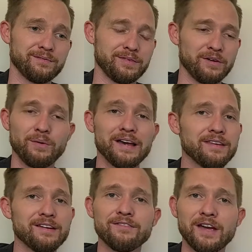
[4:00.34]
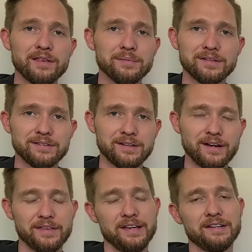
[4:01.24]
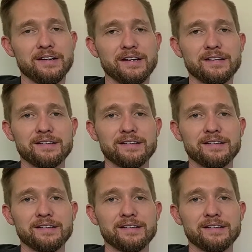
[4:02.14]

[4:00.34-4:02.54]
they're widely available on the internet.